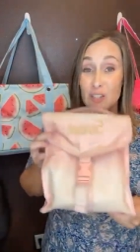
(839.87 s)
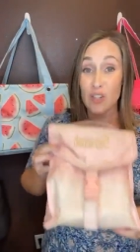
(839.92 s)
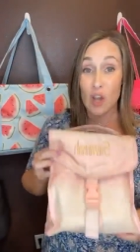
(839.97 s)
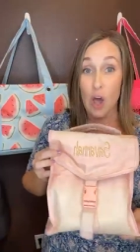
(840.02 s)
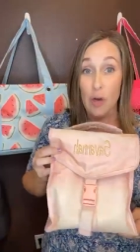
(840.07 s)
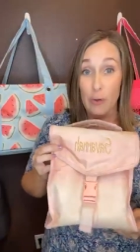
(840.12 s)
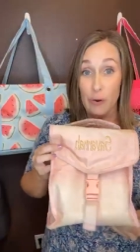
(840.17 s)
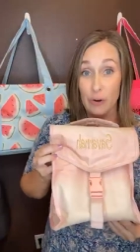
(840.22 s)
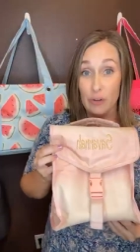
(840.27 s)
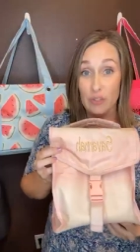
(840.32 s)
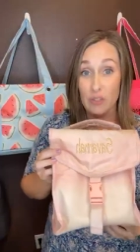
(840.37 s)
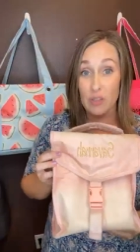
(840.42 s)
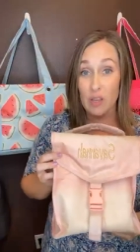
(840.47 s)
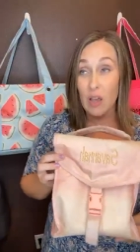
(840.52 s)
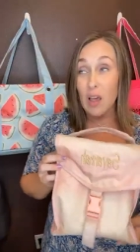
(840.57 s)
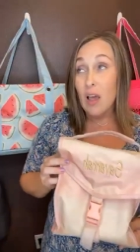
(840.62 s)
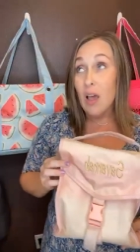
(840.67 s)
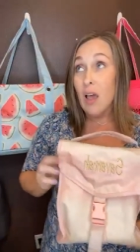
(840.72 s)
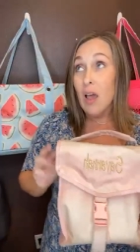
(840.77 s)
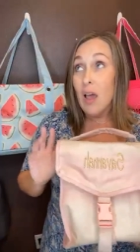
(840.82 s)
I
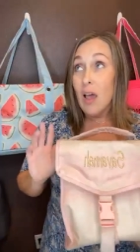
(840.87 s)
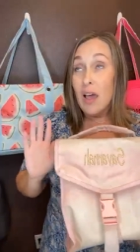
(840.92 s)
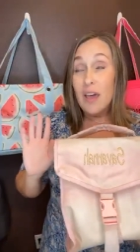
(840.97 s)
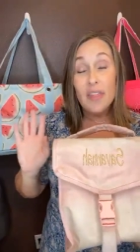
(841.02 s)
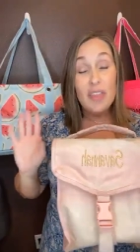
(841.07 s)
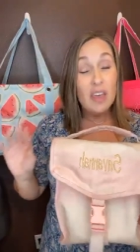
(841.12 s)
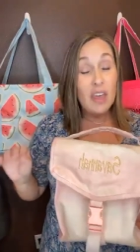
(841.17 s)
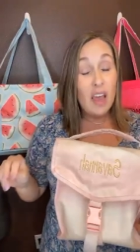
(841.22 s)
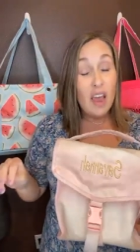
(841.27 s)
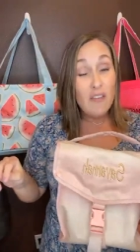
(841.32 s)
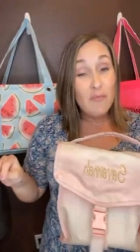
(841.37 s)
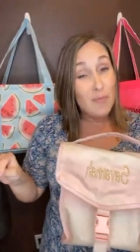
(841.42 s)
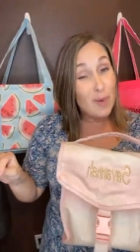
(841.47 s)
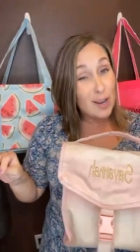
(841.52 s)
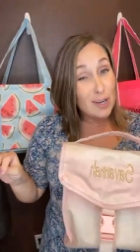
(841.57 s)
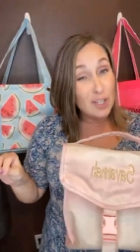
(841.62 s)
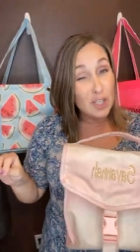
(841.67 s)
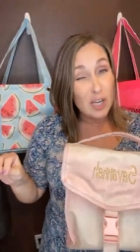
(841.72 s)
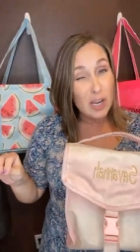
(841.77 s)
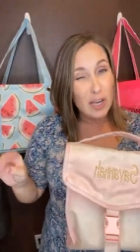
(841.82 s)
think I've
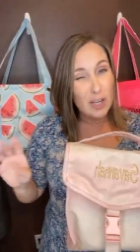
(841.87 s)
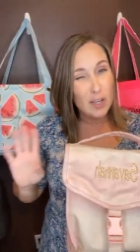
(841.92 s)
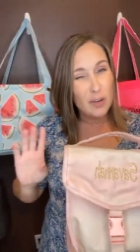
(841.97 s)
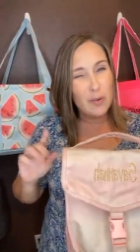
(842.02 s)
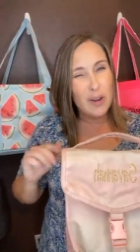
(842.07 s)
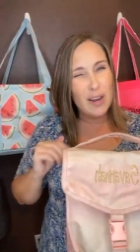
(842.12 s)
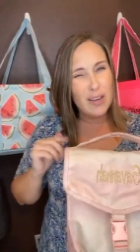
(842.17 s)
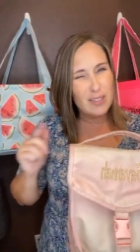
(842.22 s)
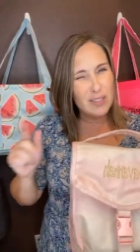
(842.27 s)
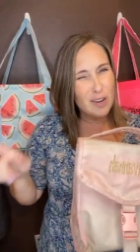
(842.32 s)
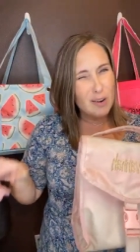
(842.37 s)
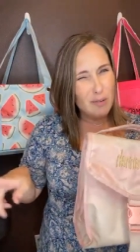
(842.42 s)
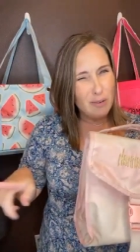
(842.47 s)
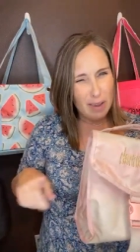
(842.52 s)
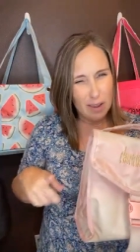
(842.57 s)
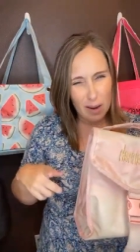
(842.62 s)
mentioned, you guys